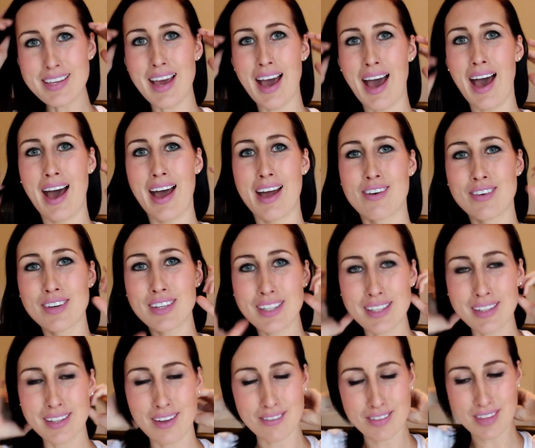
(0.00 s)
yeah, I
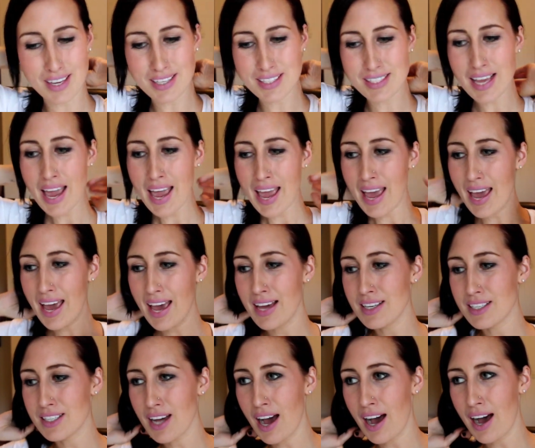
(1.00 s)
really love this.
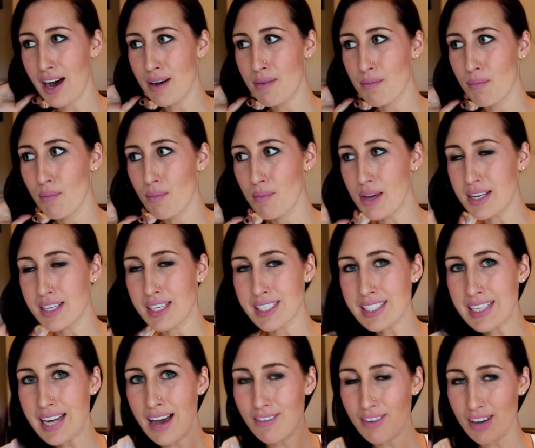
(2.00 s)
And it
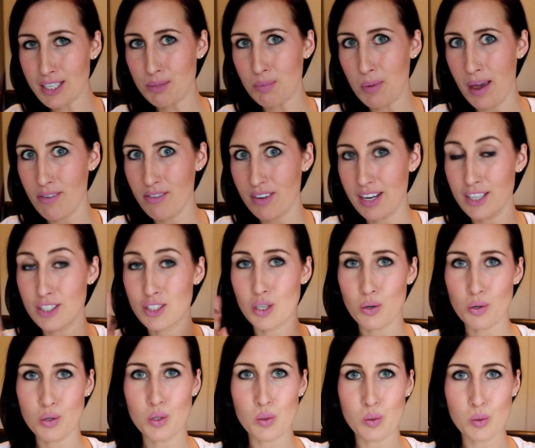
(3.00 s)
doesn't have SPF in it,
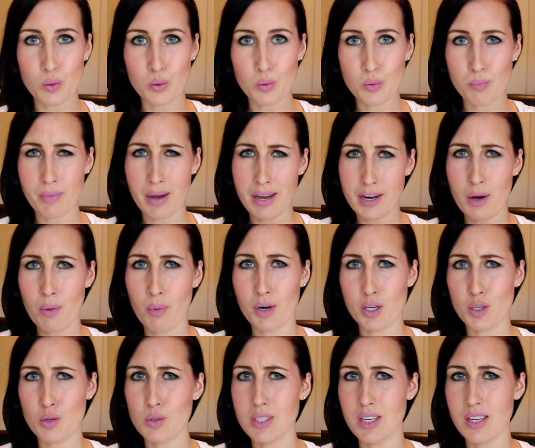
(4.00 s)
so you might not
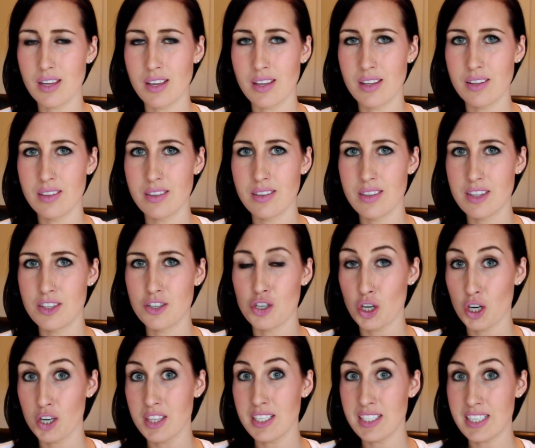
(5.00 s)
want to use it in
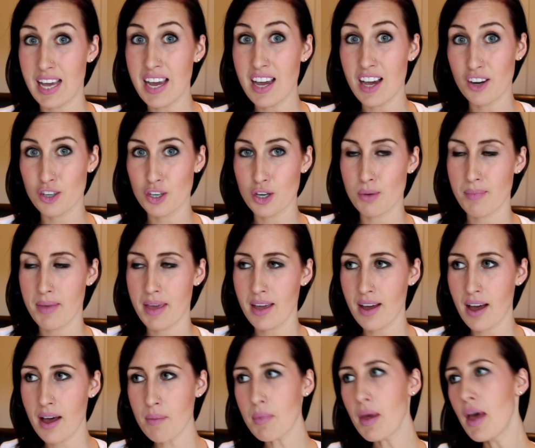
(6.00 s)
during the day under your
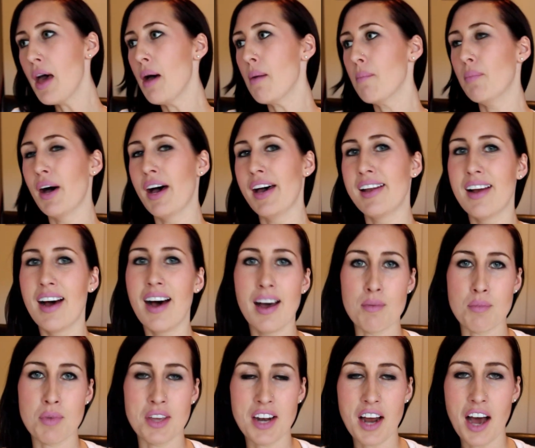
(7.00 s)
makeup, but
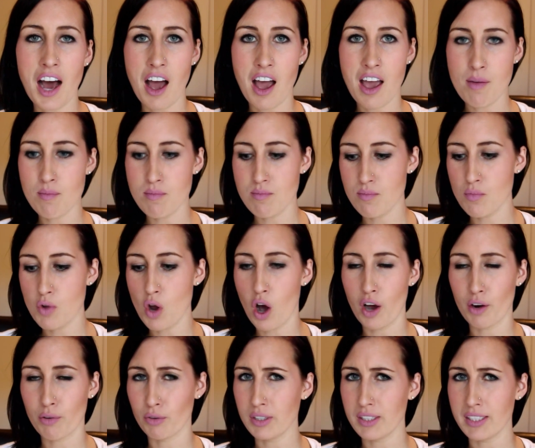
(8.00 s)
I mean, I'm
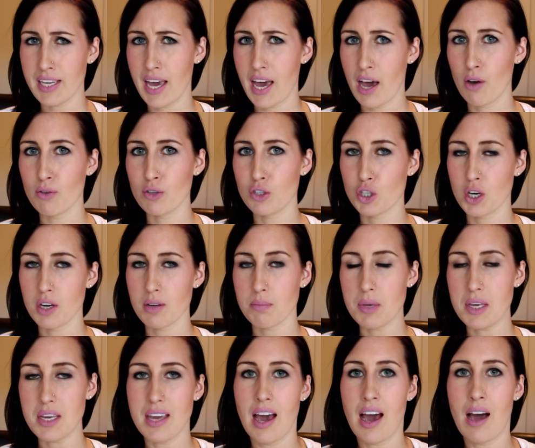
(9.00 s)
not really out
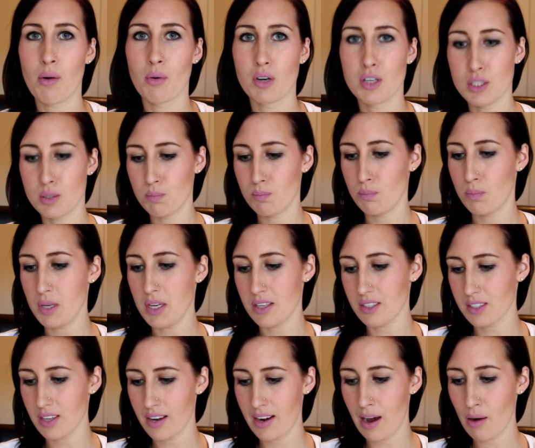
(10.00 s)
during peak hours,
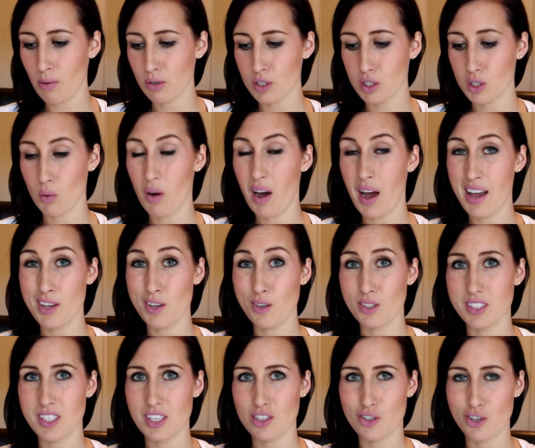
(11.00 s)
peak sun hours, so I
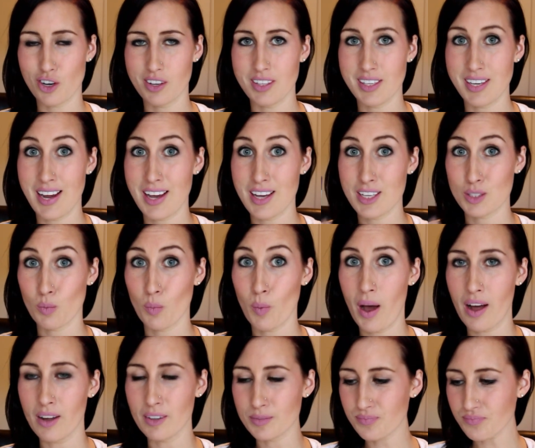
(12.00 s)
use this during the day as
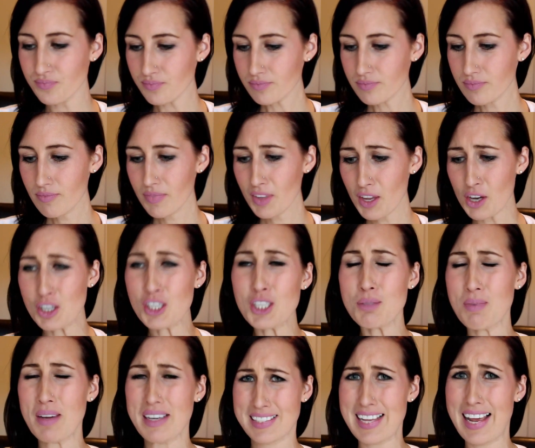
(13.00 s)
well,
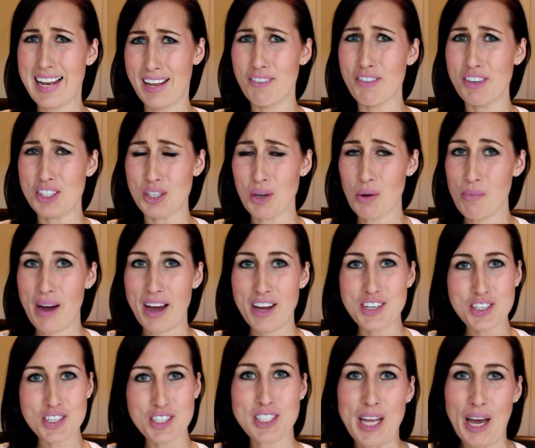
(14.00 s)
just because I love it so
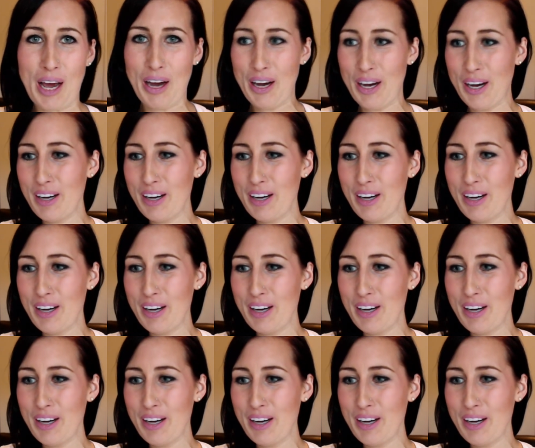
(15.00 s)
much. So